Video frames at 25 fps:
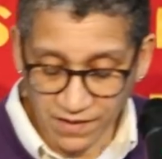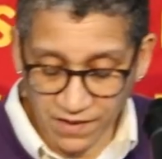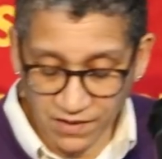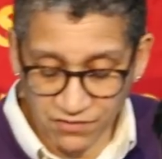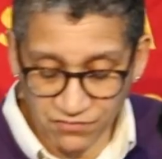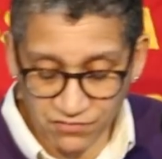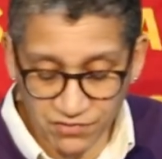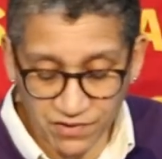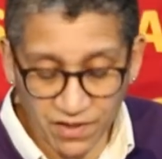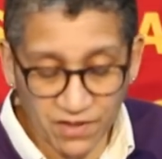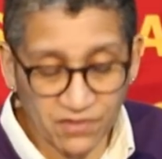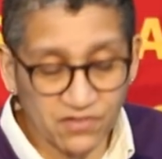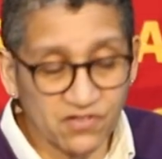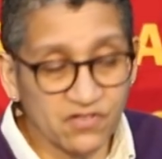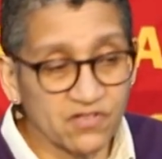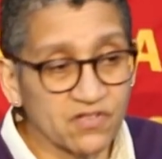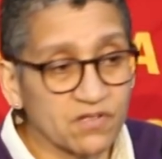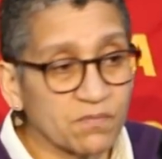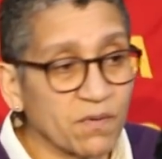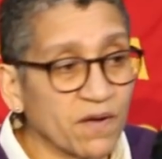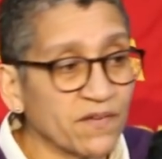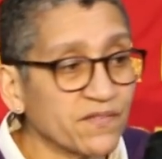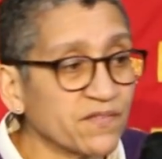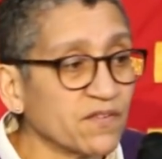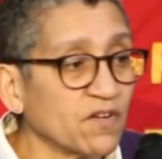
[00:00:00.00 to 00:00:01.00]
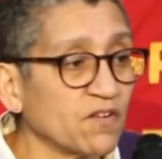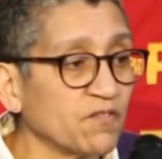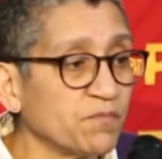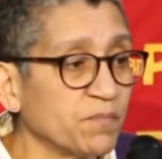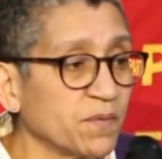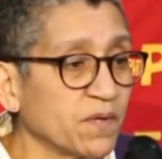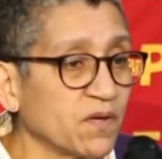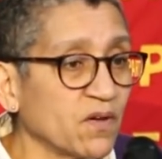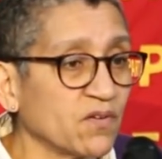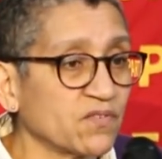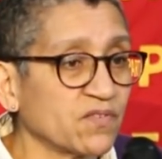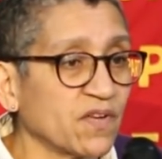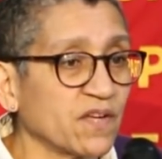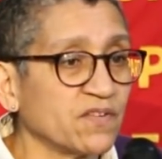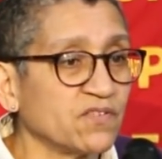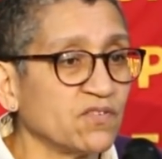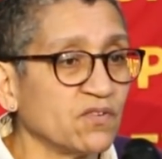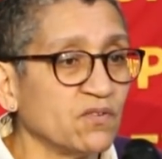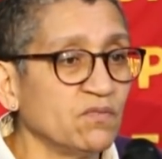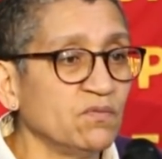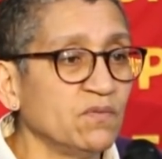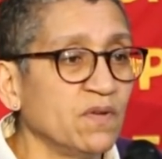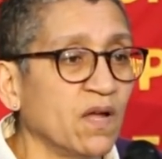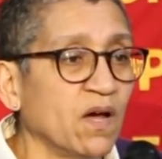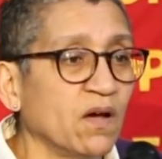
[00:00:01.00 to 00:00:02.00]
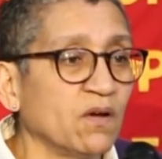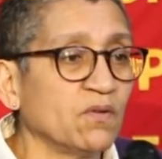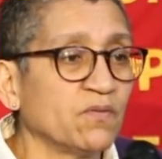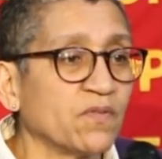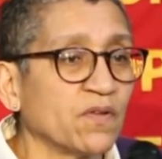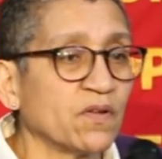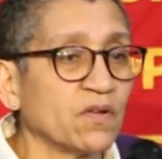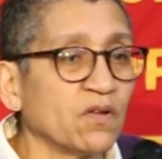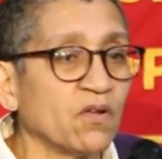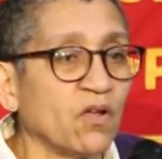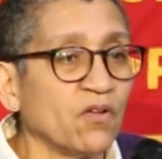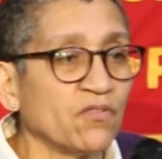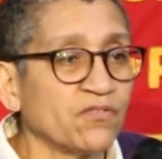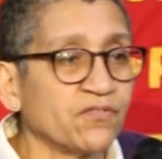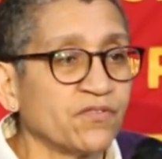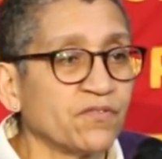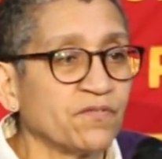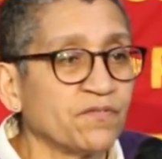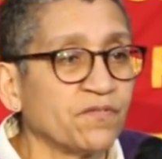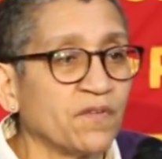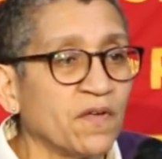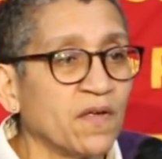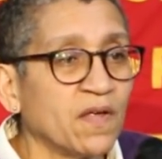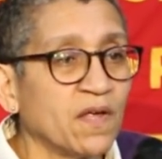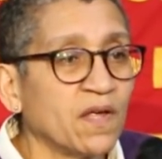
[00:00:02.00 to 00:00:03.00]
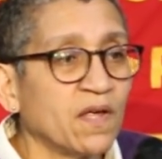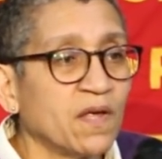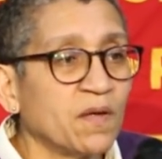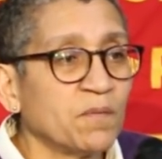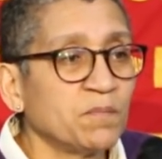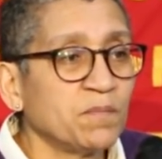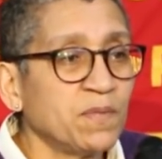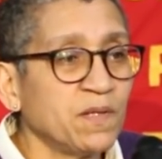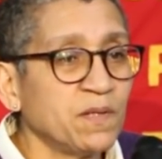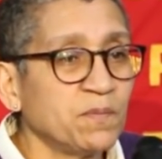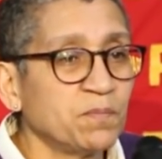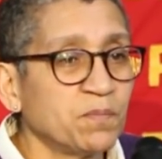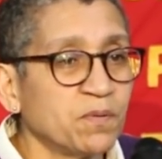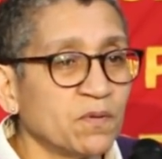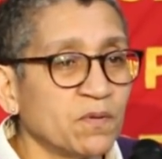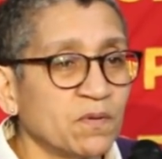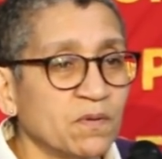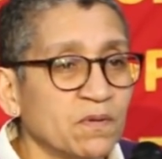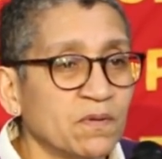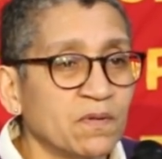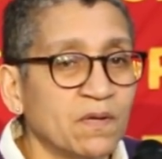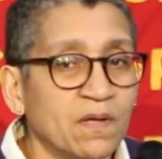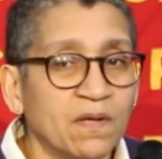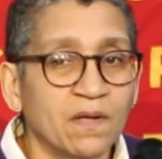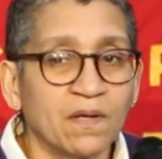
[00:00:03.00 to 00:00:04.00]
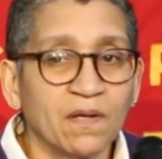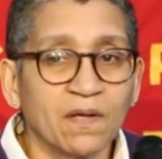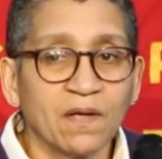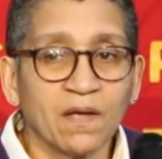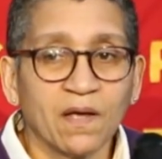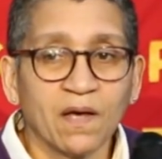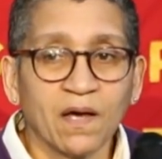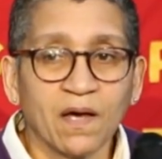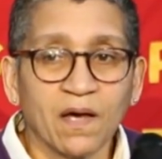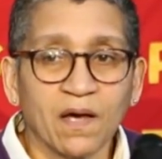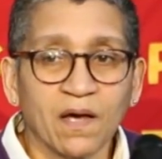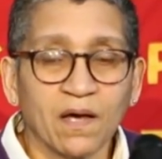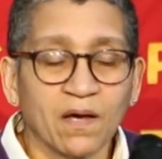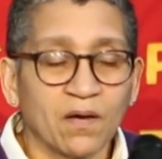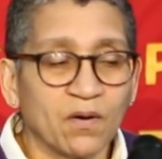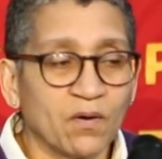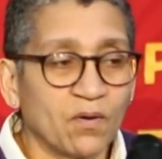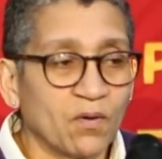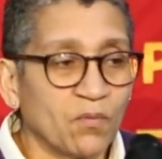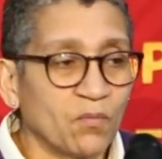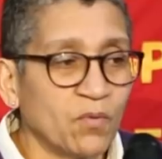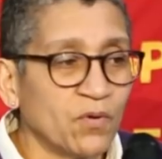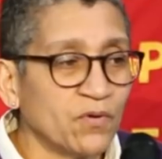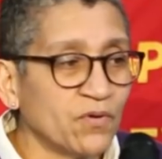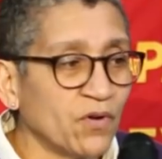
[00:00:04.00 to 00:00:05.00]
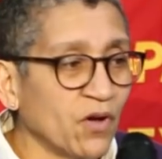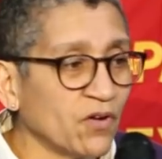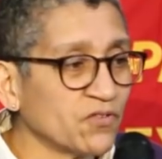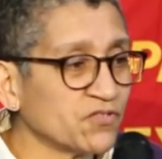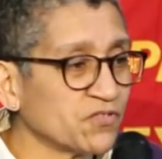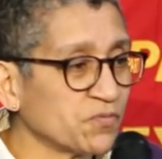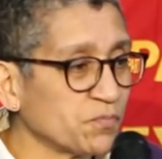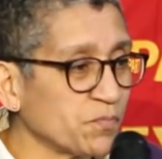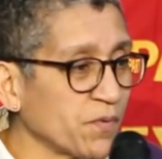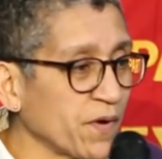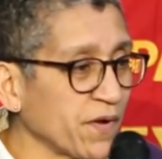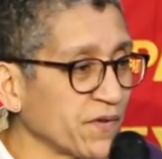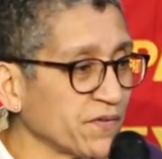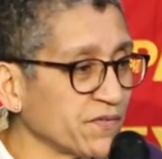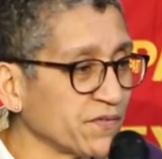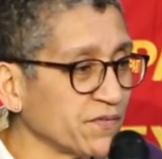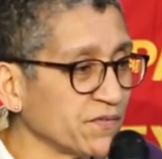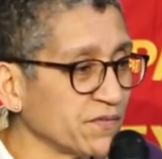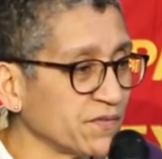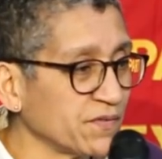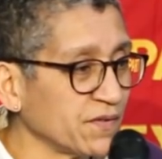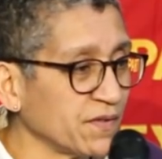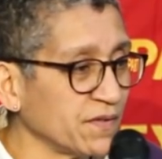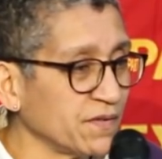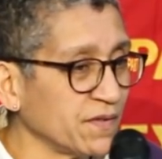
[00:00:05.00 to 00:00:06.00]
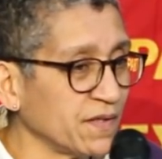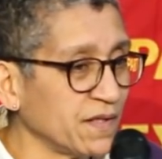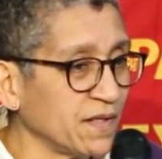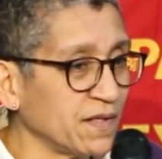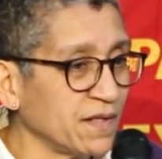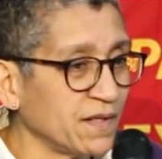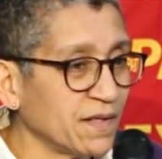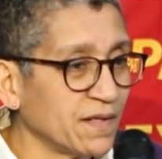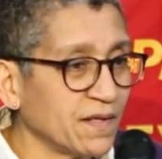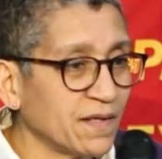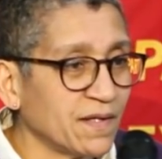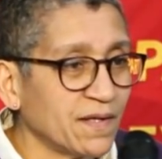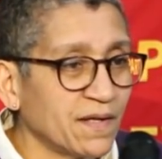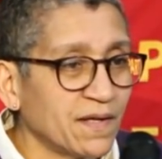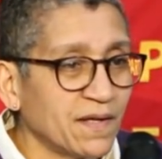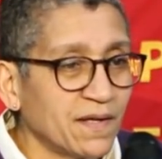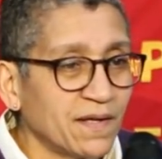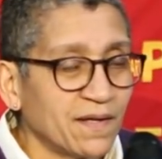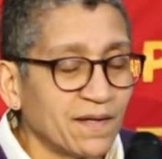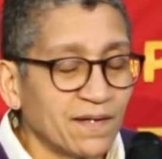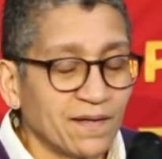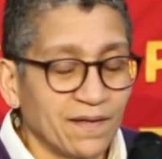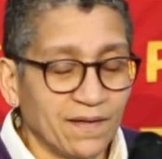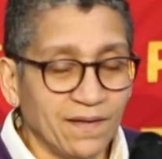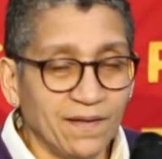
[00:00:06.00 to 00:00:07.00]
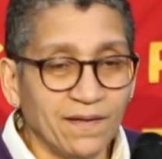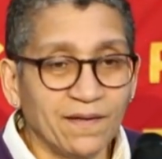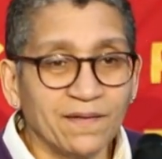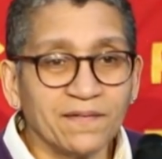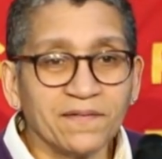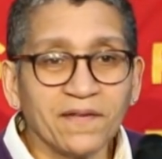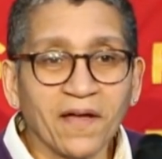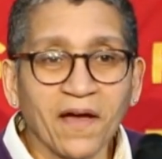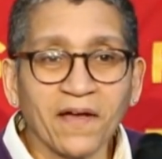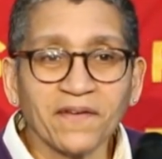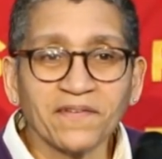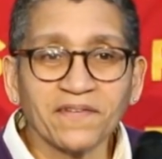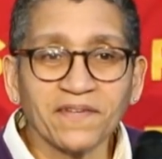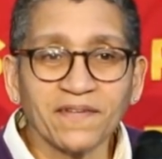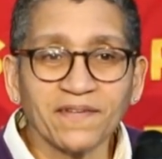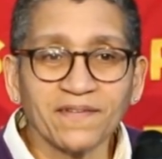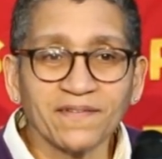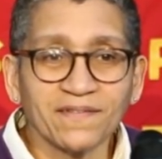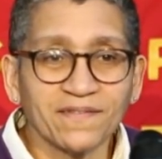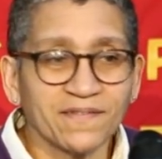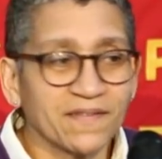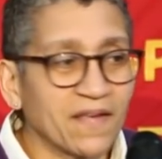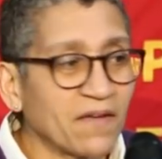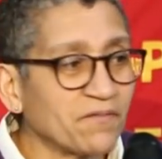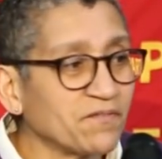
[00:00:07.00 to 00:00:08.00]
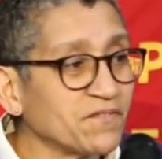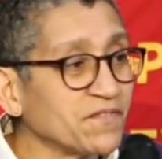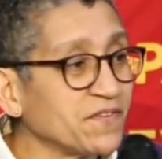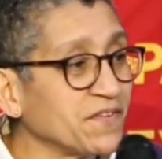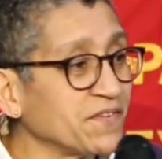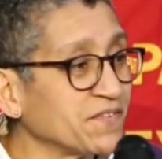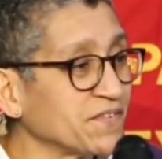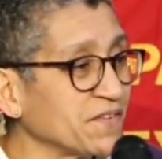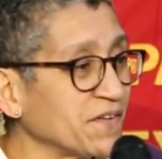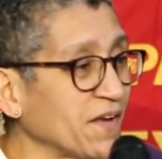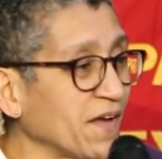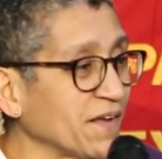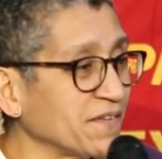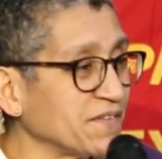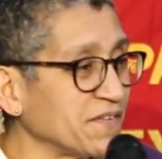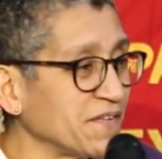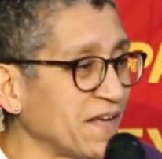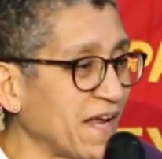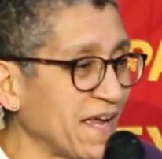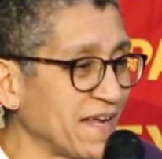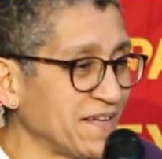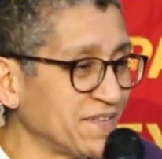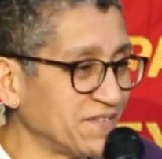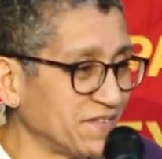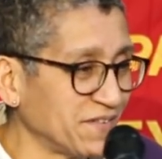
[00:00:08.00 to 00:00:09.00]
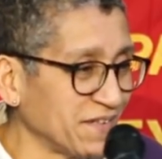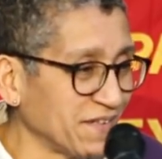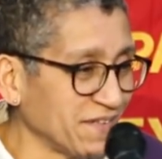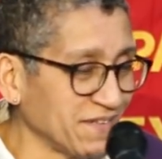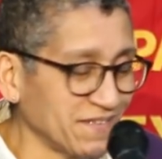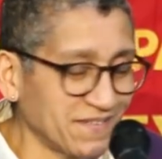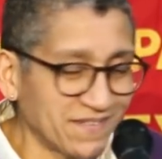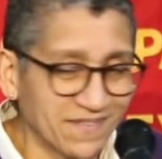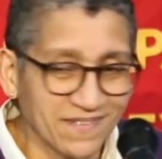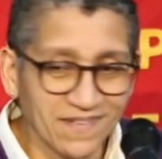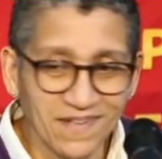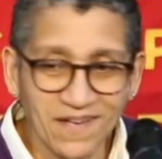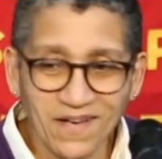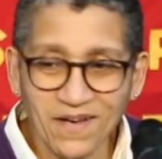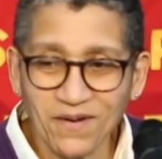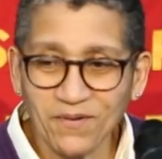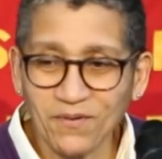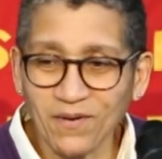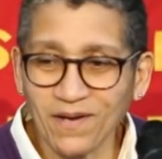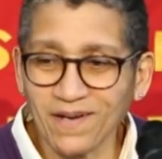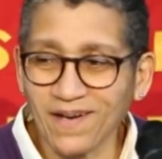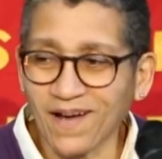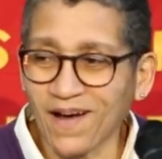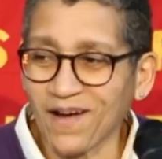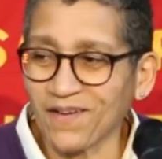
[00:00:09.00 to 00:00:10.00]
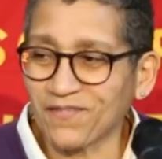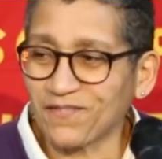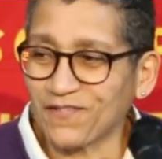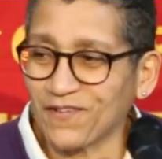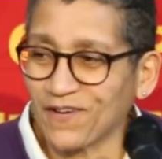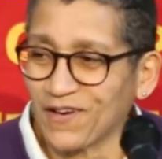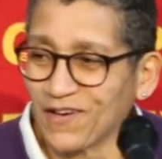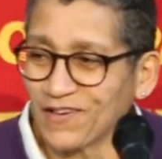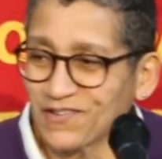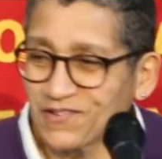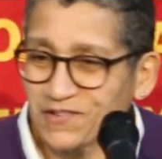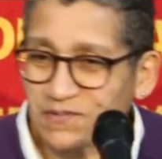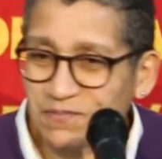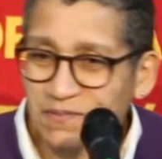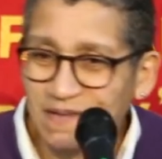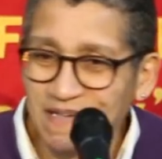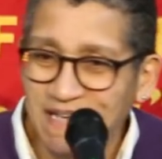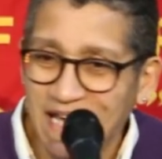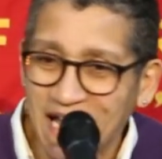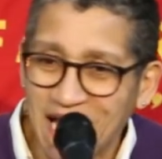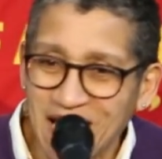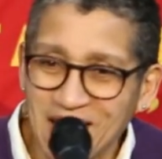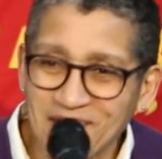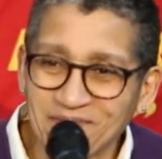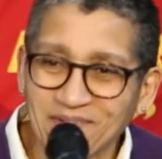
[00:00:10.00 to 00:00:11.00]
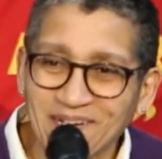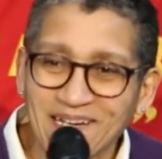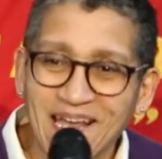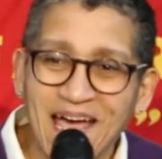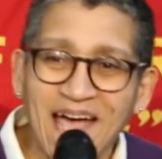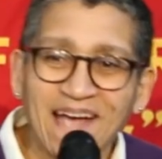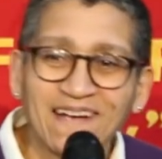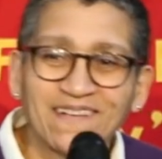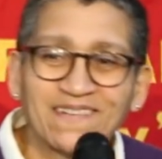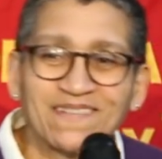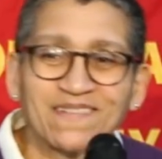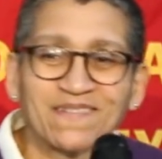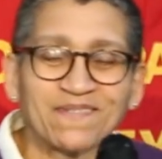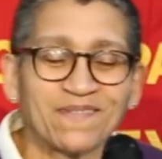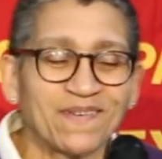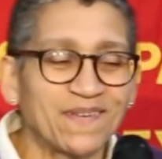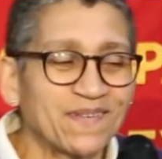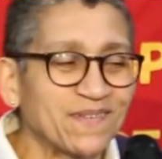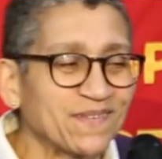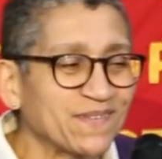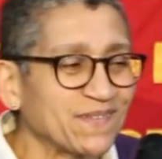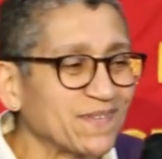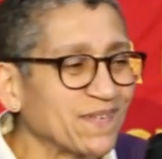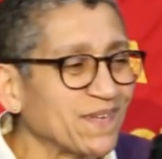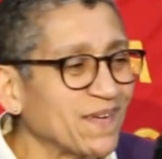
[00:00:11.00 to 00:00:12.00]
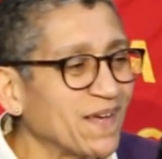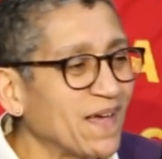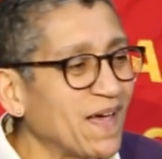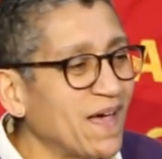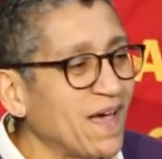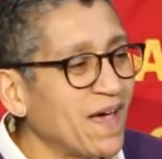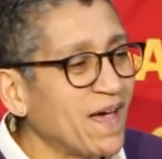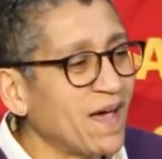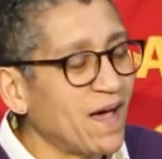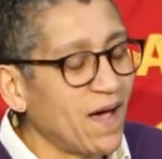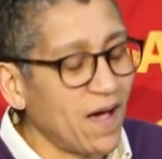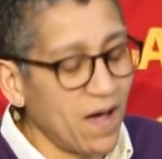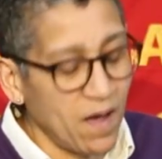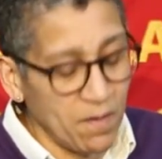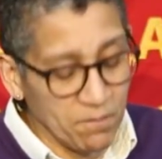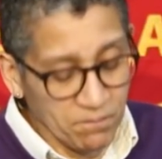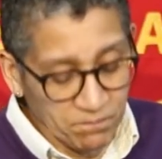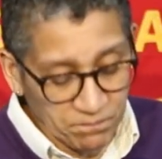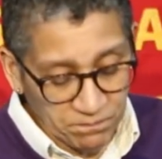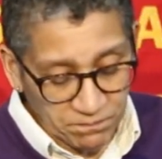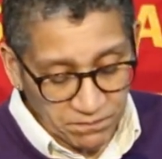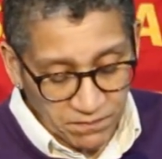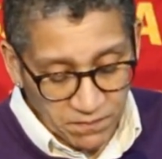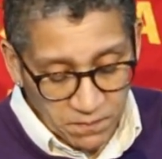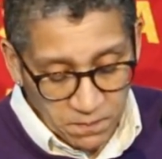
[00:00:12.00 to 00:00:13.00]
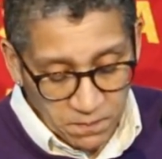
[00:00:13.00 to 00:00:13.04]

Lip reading: of an introduction to myself, because I do know that lots of people were not present in the 1970s and 1980s when I first became an activist. Perhaps